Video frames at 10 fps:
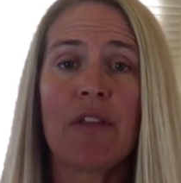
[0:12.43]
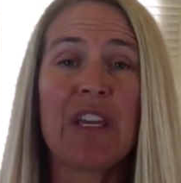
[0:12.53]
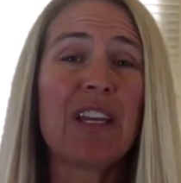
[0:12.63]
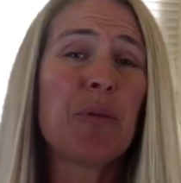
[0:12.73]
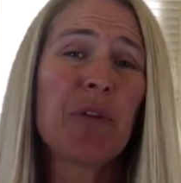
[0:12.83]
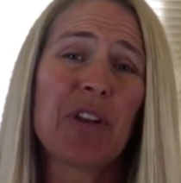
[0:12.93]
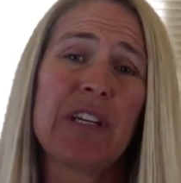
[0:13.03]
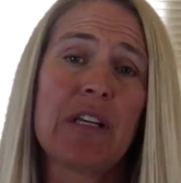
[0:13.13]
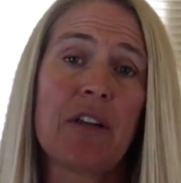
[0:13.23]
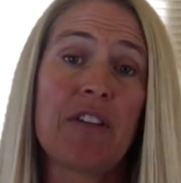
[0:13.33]
the
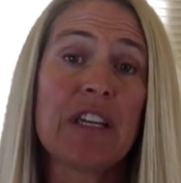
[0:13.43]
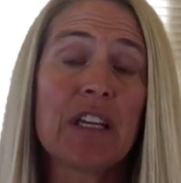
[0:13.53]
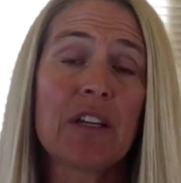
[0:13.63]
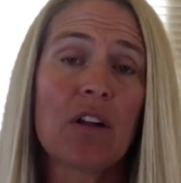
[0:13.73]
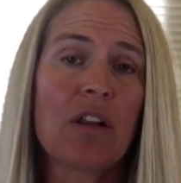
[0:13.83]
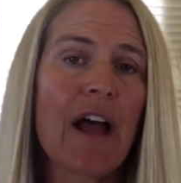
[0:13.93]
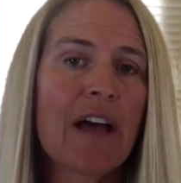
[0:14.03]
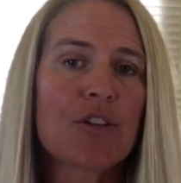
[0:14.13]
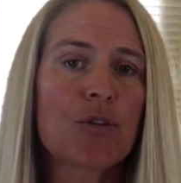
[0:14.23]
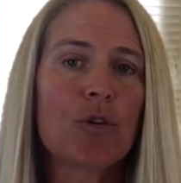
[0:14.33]
inability to think in a
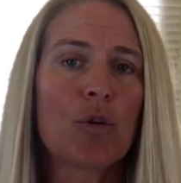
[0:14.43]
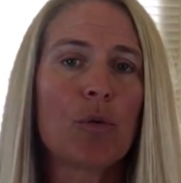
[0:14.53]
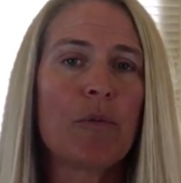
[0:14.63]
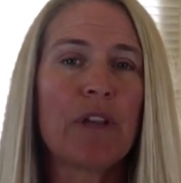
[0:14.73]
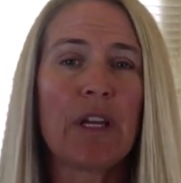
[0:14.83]
classroom,